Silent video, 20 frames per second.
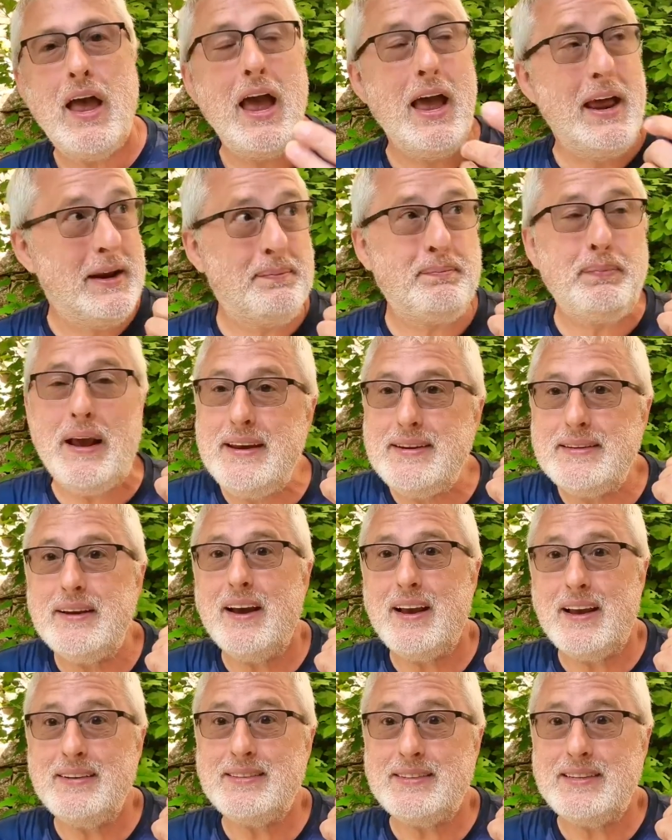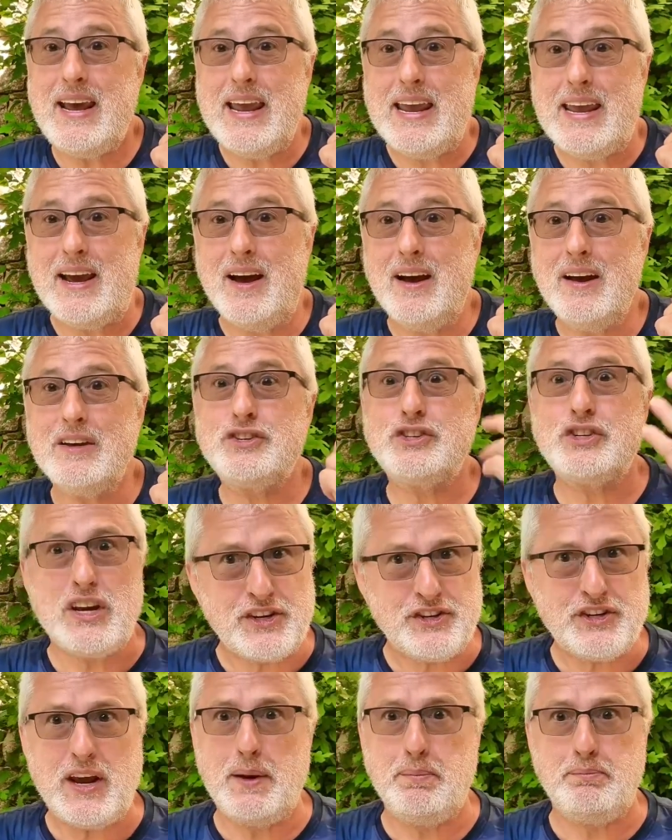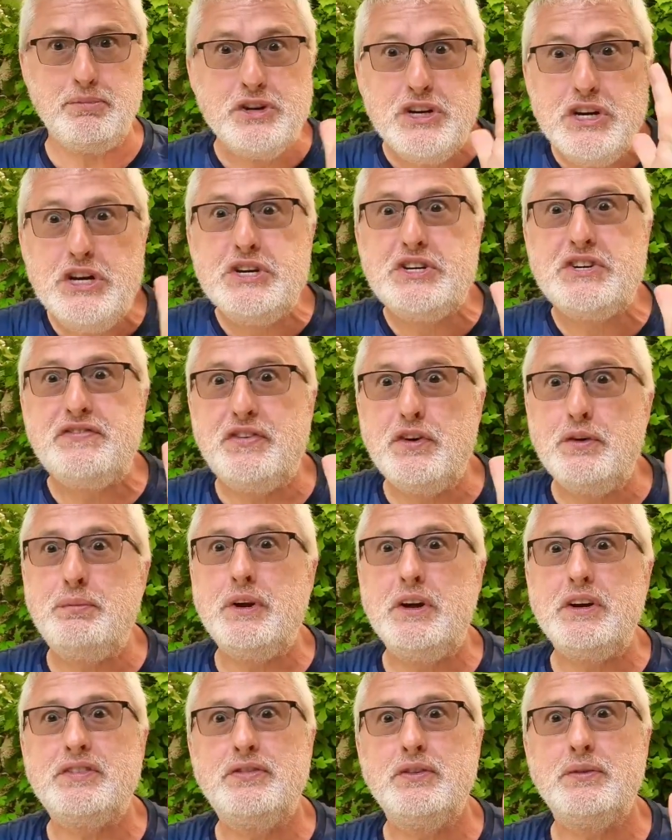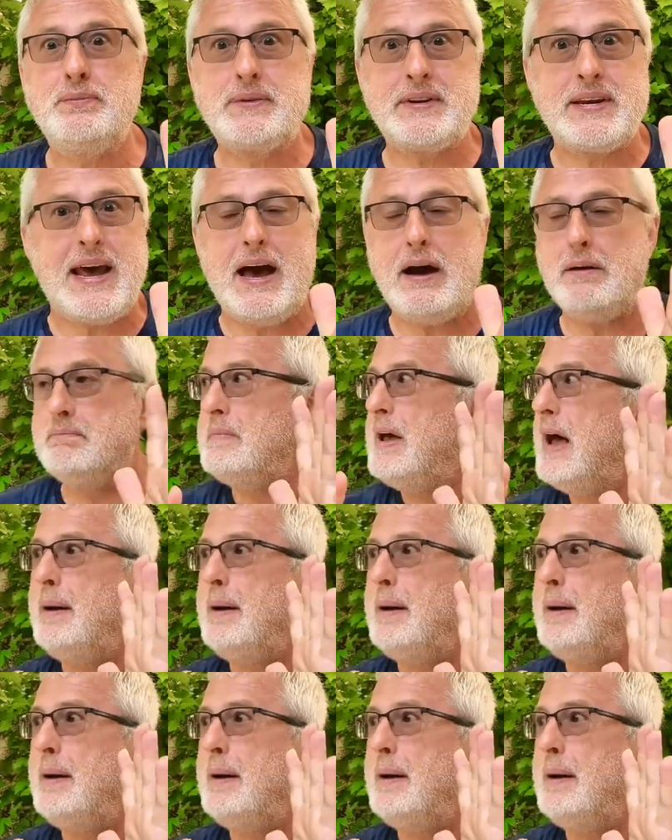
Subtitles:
in a place like Estella, beautiful, beautiful town,